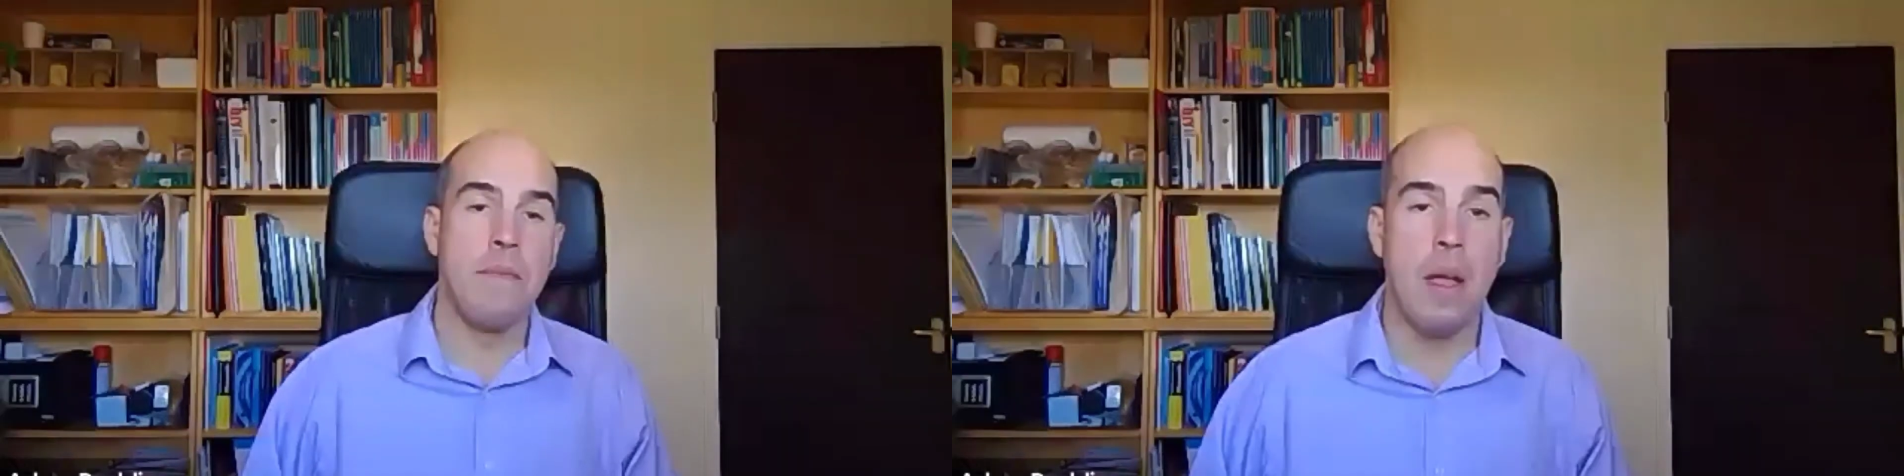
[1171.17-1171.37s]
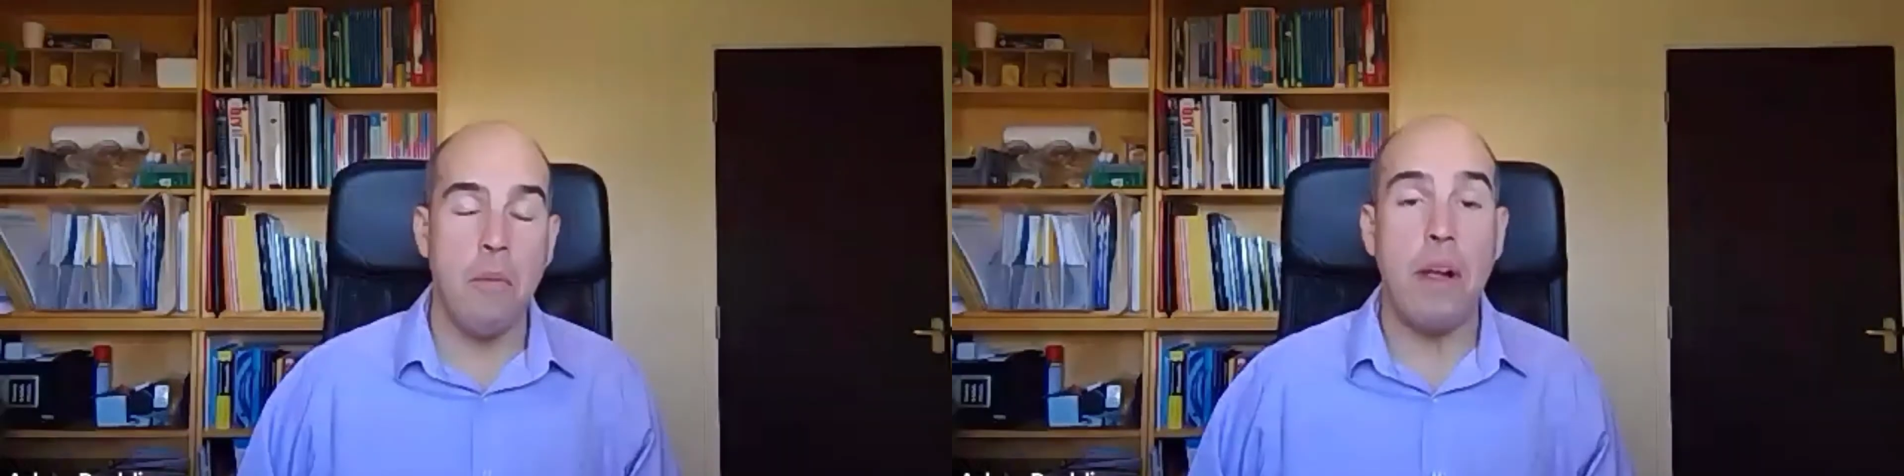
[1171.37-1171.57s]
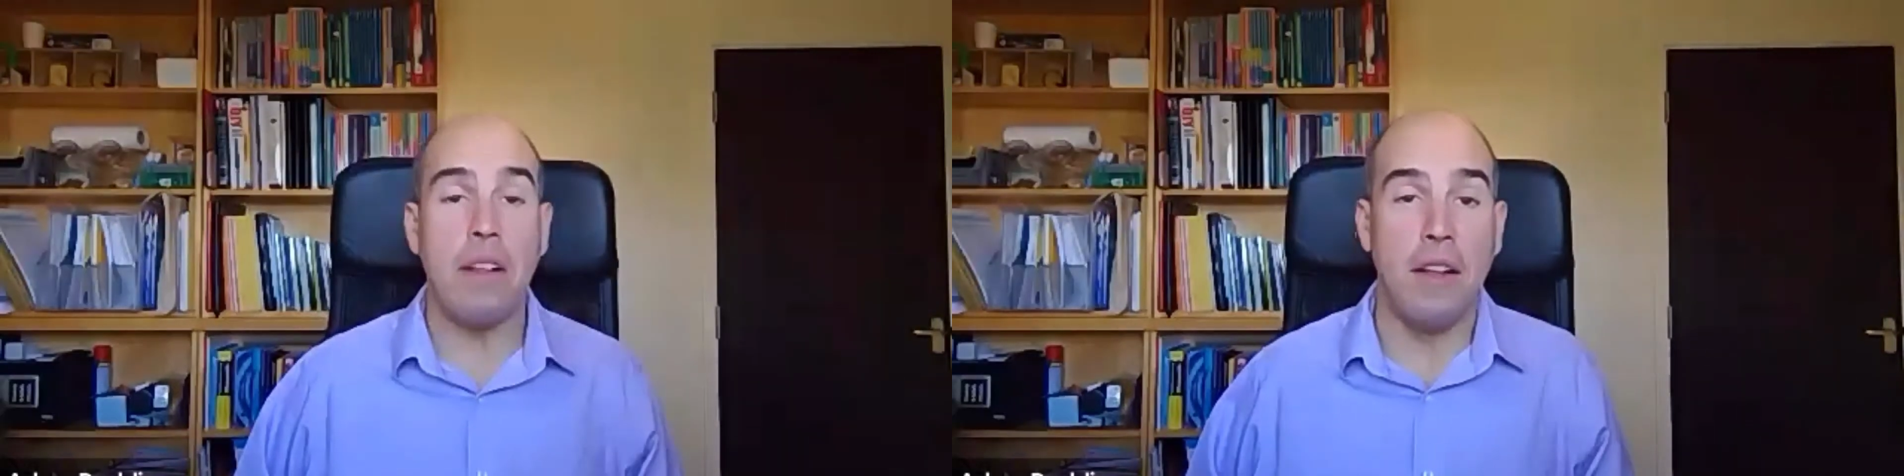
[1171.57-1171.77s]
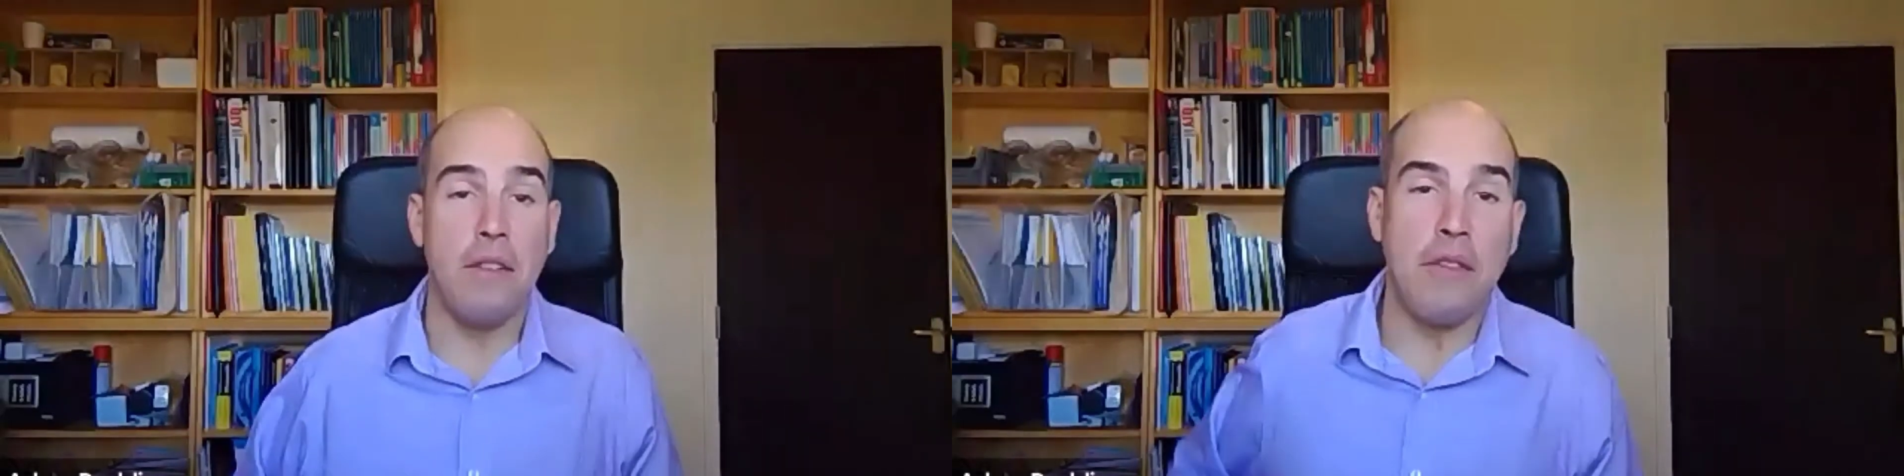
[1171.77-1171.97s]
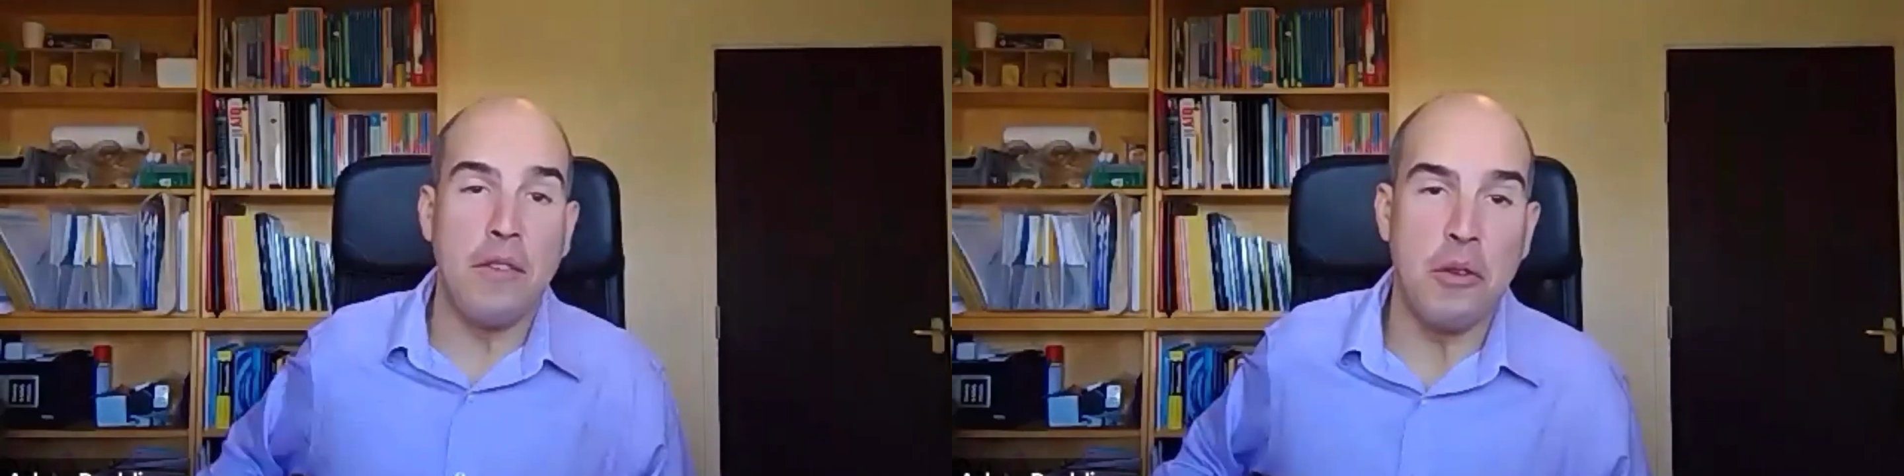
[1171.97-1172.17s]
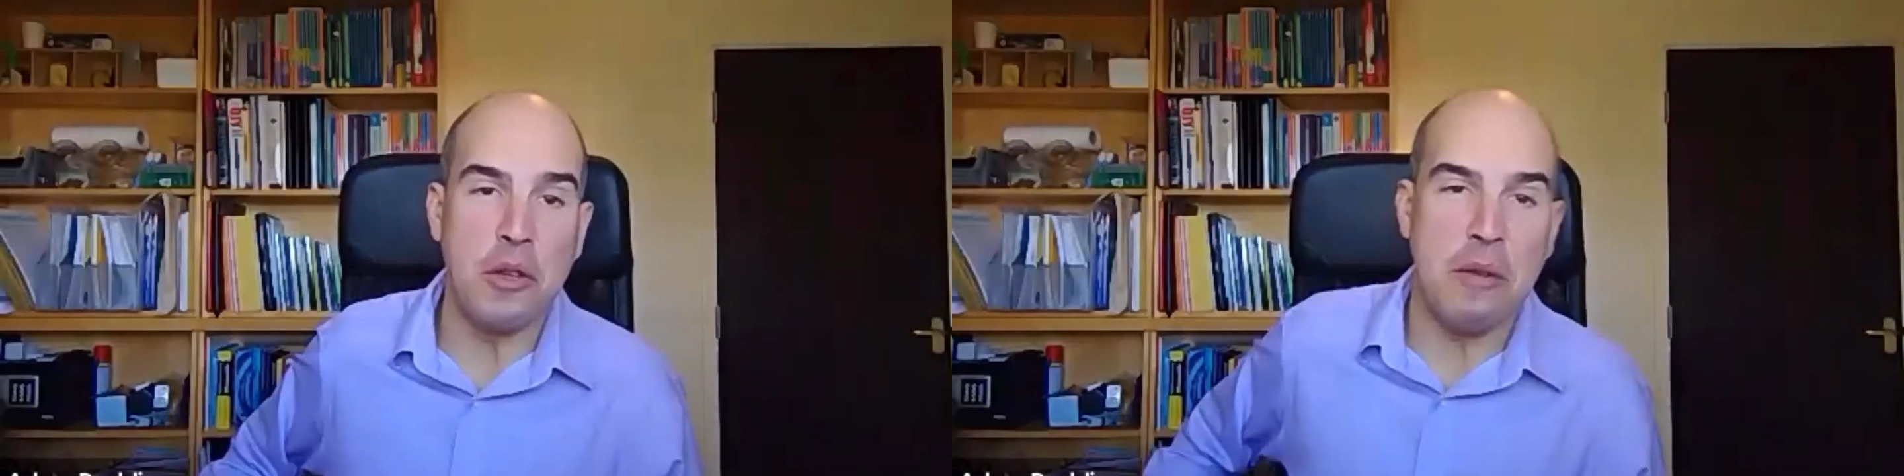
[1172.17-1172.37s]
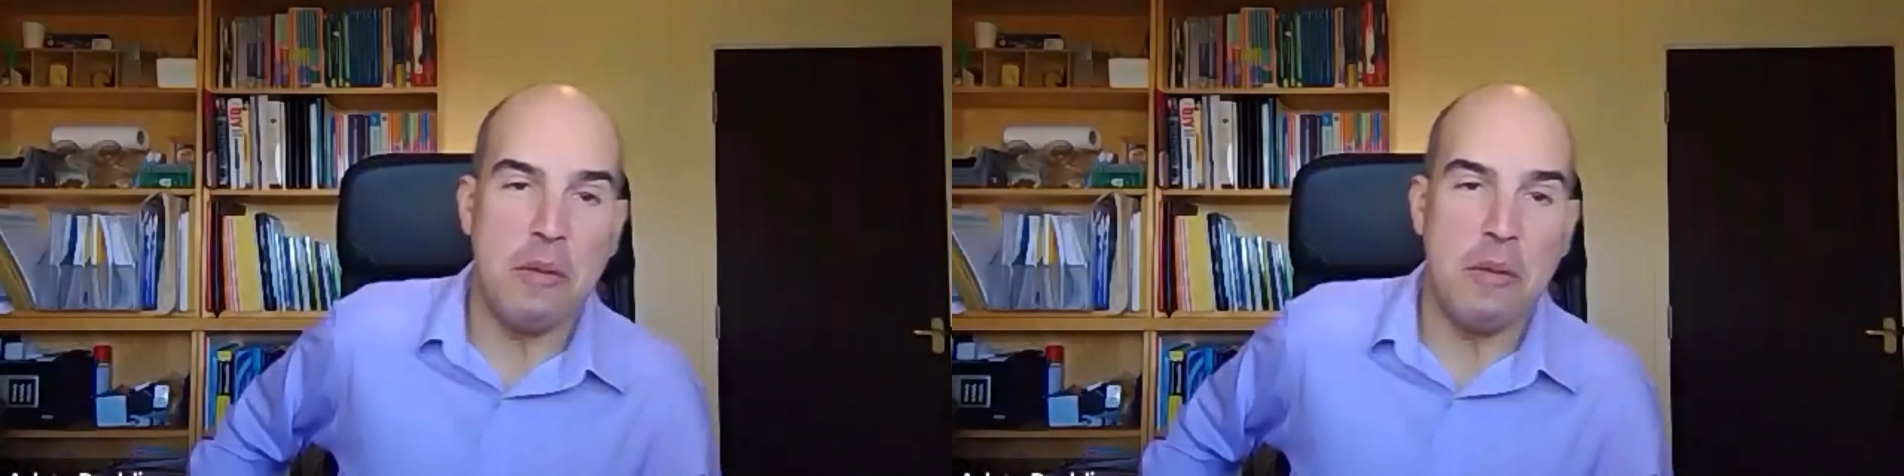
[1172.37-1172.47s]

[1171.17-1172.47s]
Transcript: Well, of course,